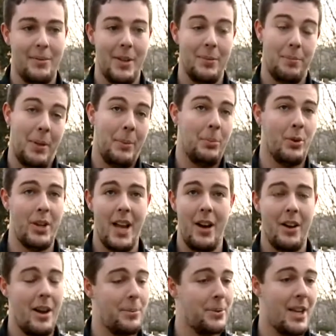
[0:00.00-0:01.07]
If people were yelling
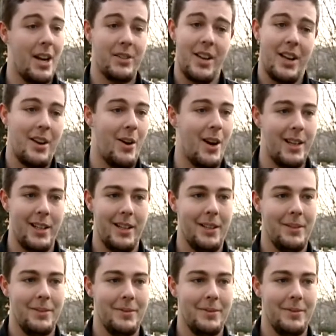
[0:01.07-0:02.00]
upstairs, I had no idea.